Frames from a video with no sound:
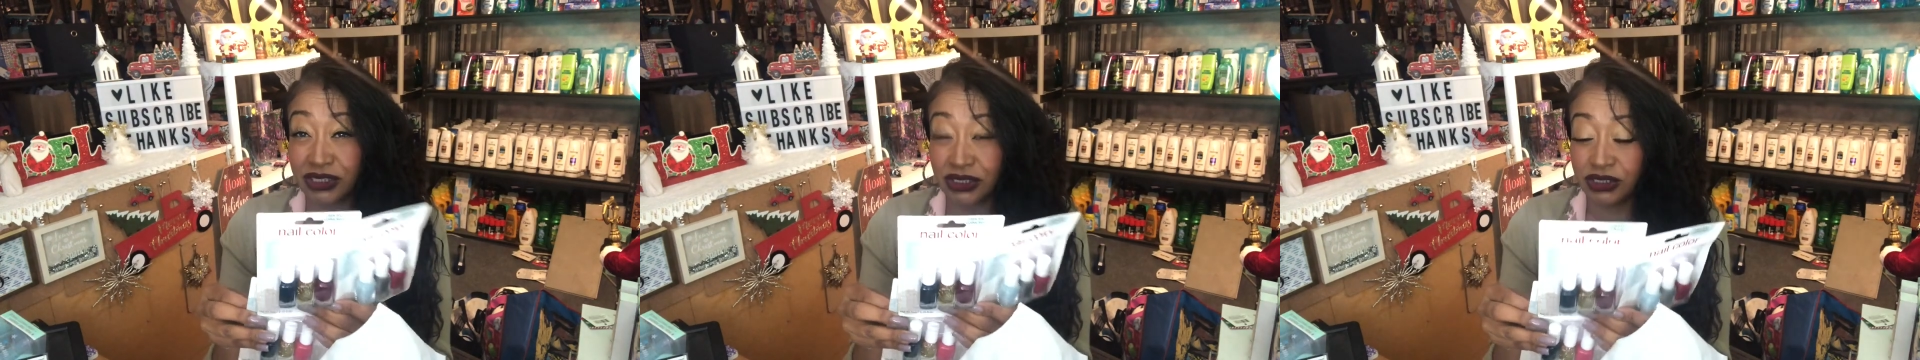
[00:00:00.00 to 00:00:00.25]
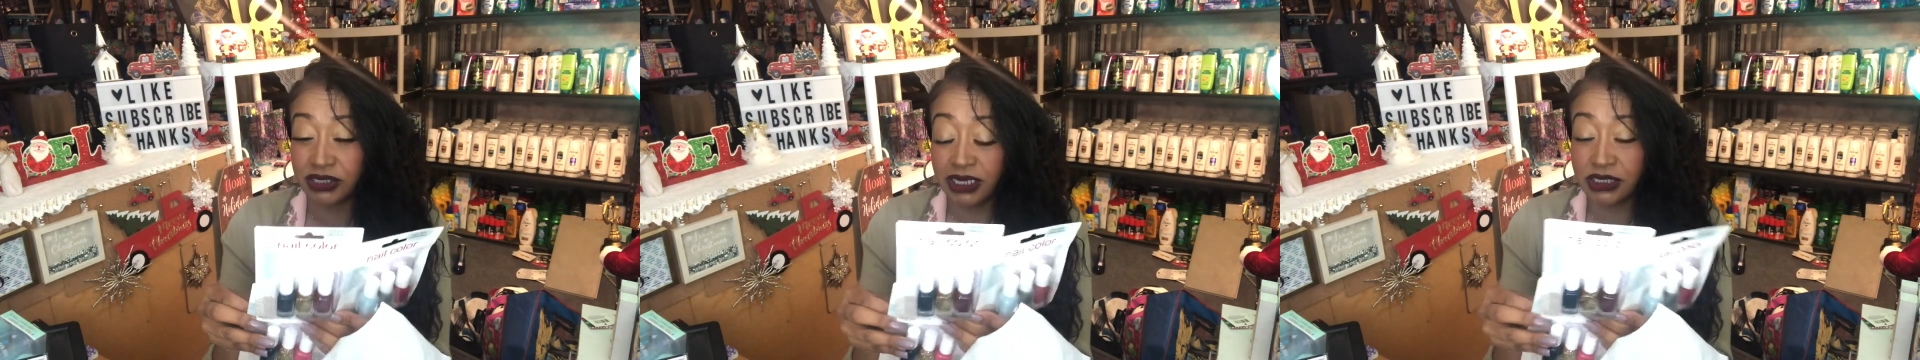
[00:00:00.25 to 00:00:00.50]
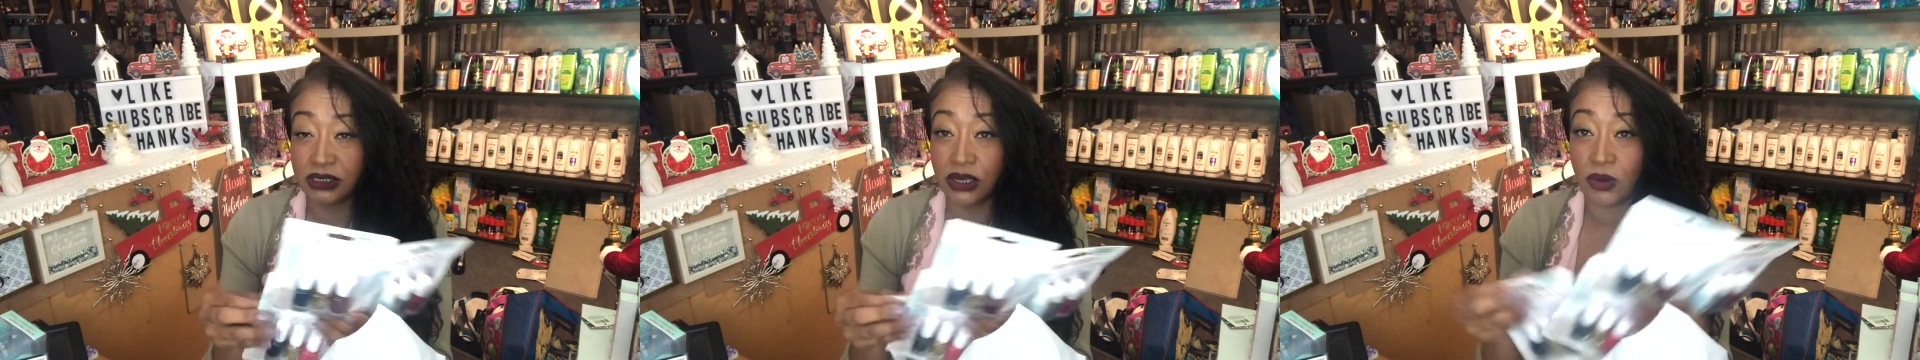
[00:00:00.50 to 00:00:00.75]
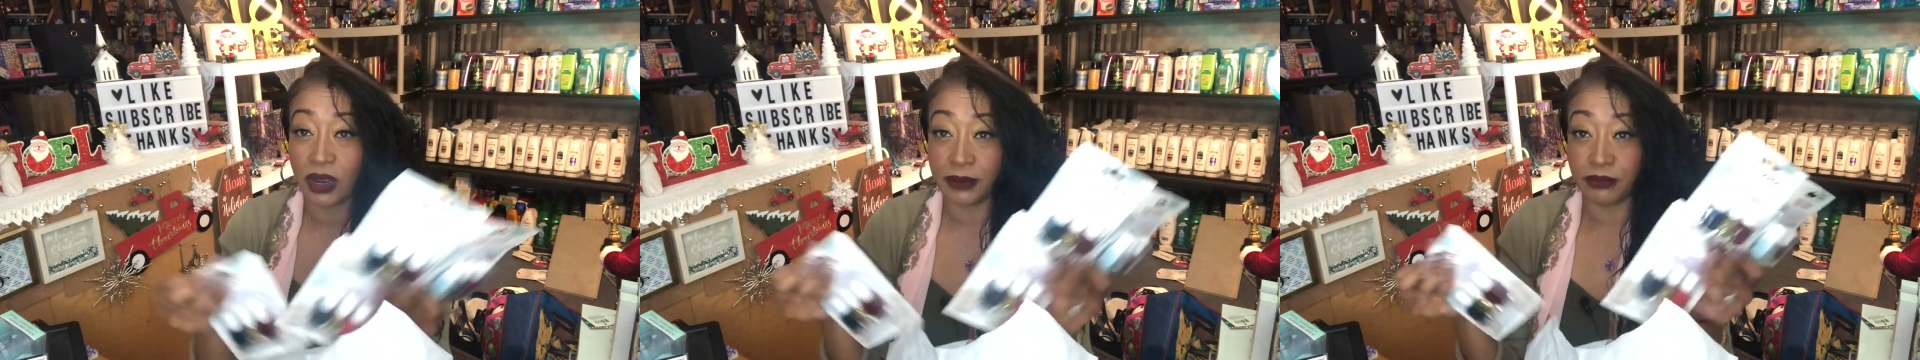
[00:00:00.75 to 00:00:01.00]
because you guys
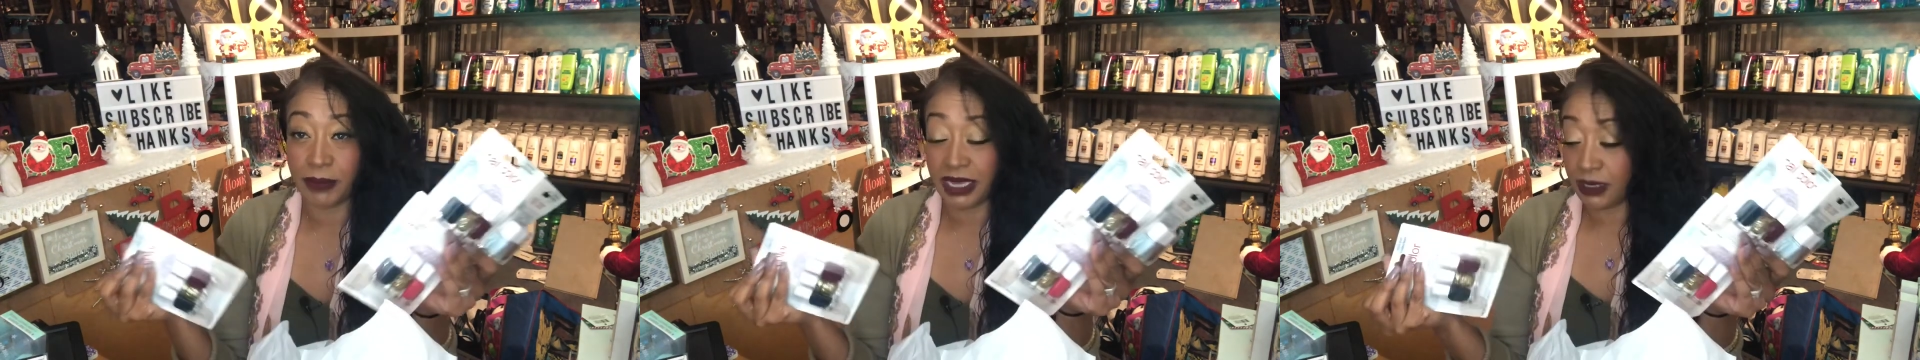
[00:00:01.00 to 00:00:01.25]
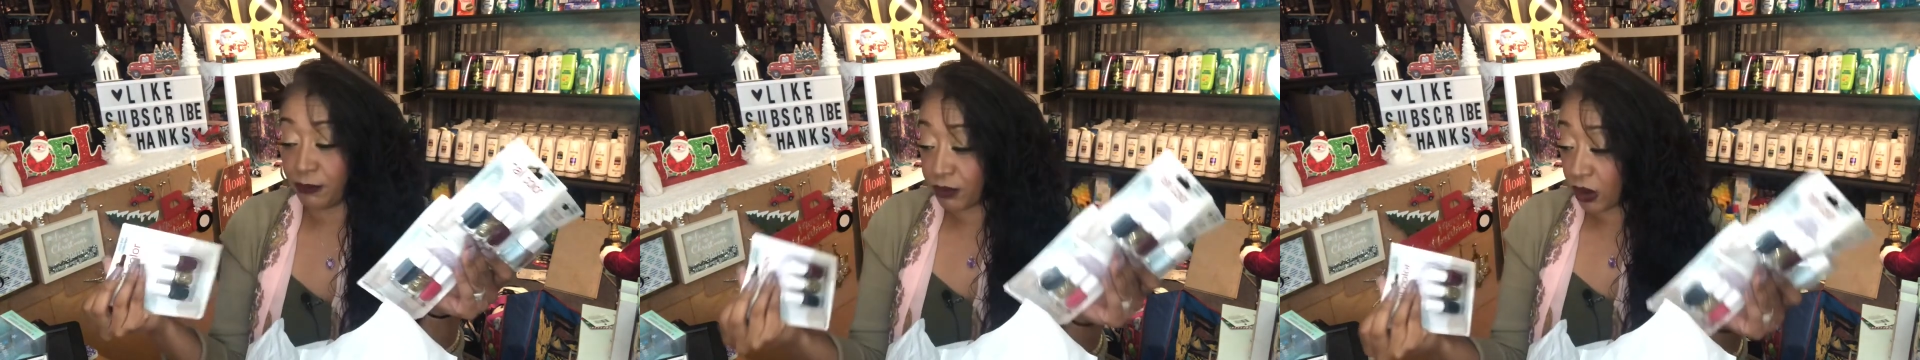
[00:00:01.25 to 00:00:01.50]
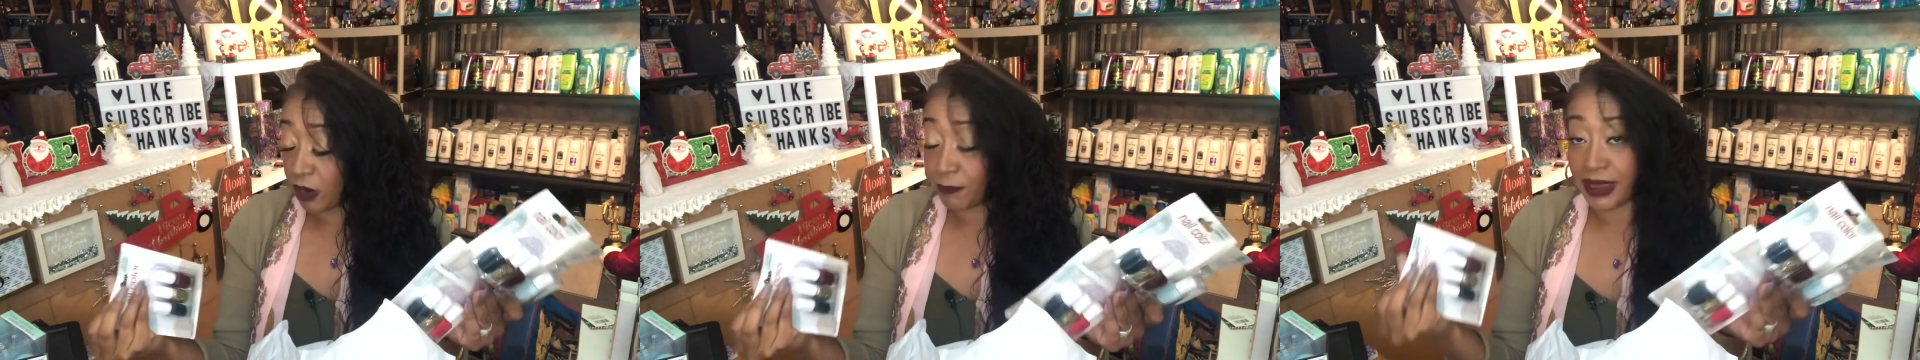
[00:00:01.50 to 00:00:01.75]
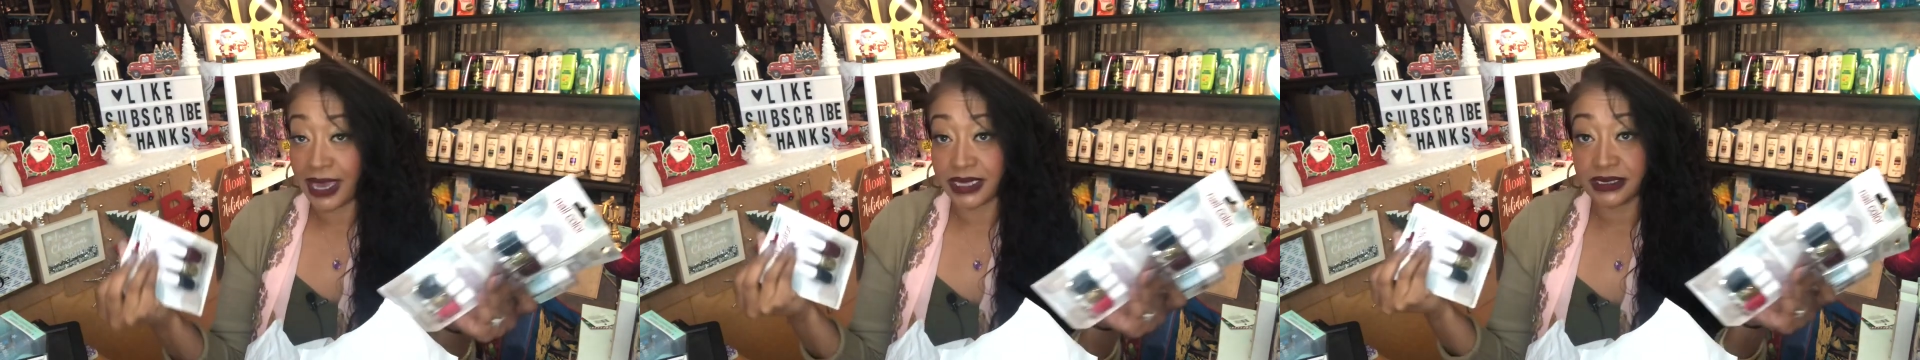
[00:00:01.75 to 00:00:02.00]
know I'm making
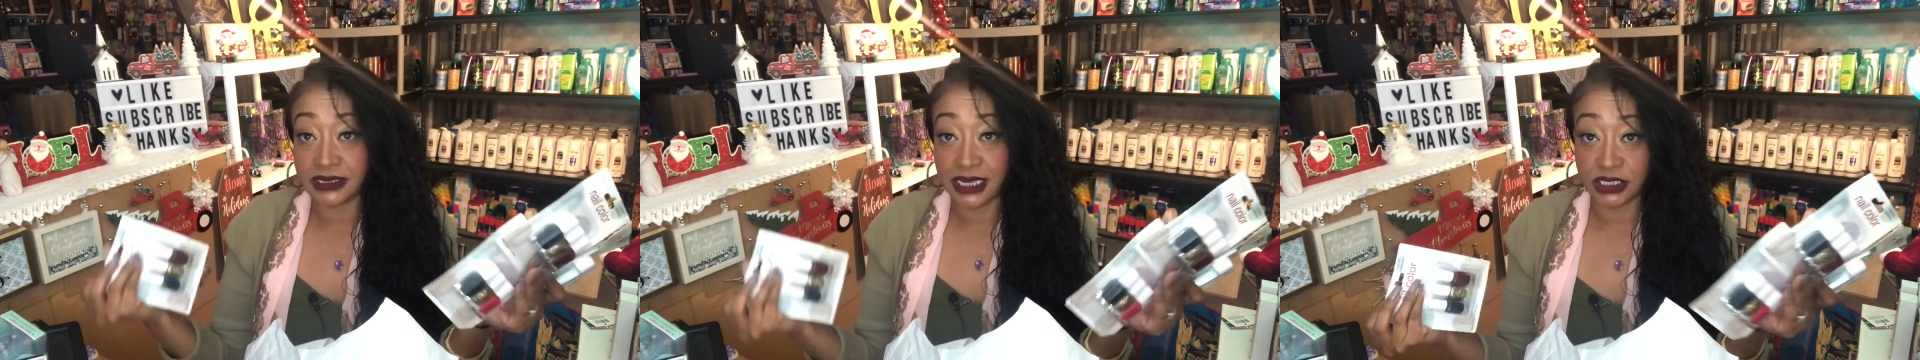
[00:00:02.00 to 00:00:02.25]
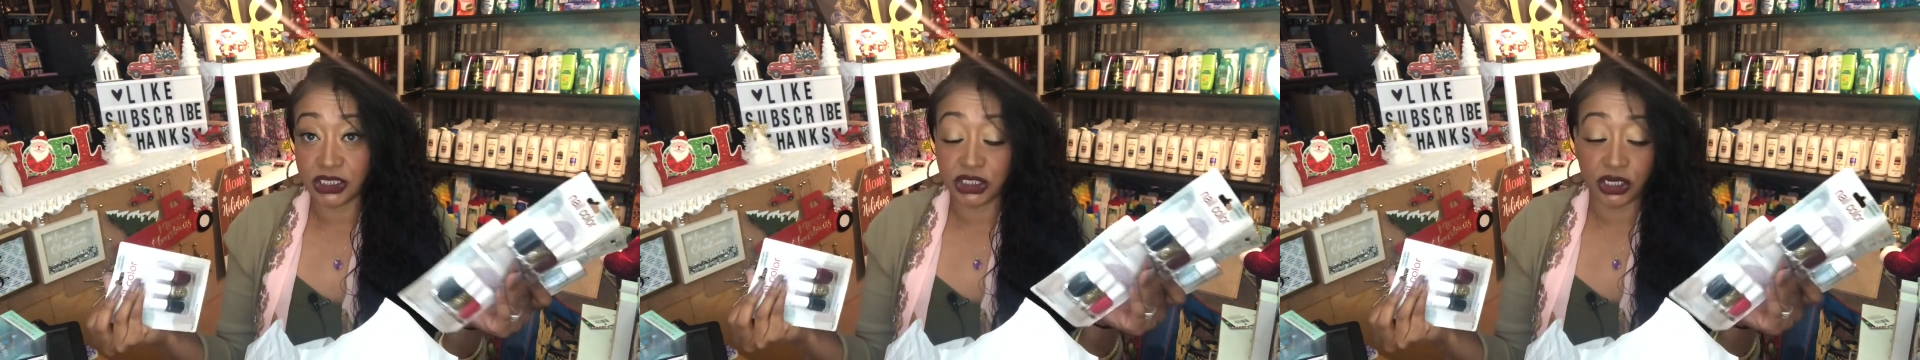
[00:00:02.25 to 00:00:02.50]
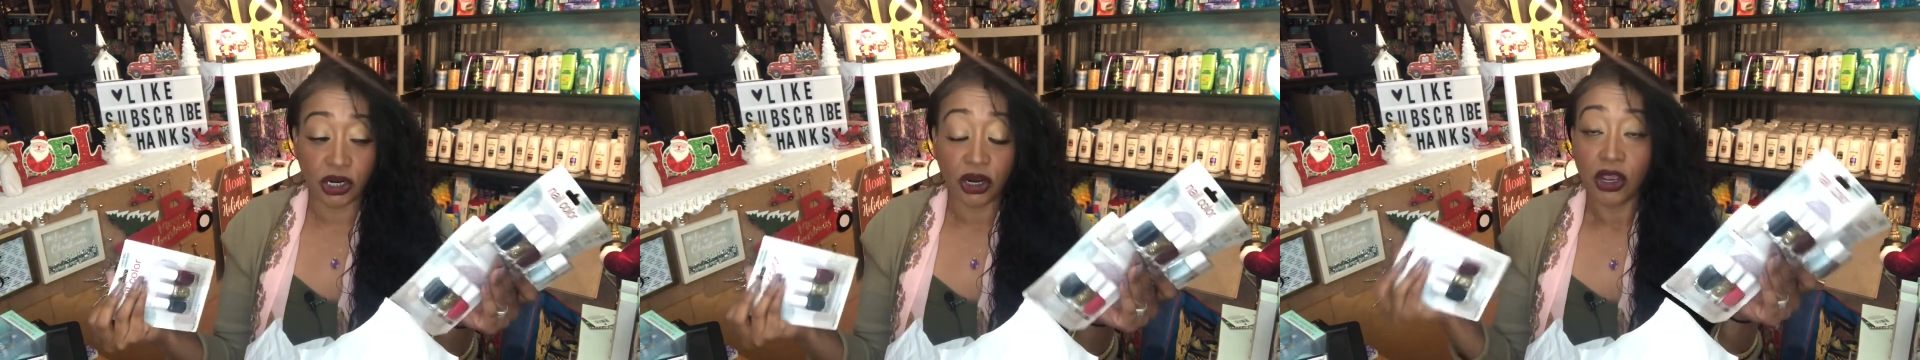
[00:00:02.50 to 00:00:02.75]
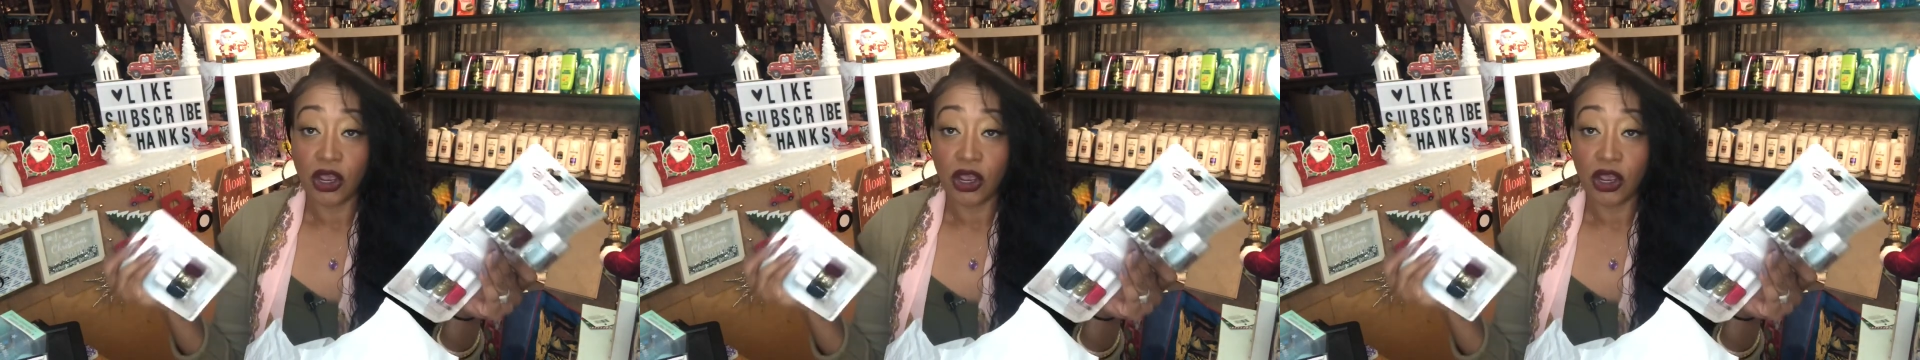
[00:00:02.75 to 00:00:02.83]
prom bags next year